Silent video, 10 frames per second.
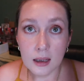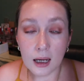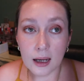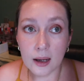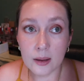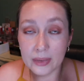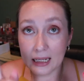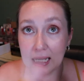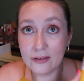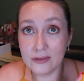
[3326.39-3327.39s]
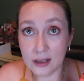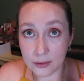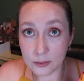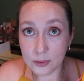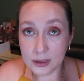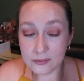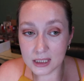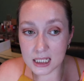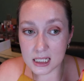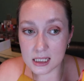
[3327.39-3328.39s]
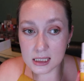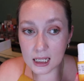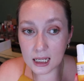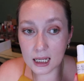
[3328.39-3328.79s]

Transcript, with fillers: Um, but I have another one of these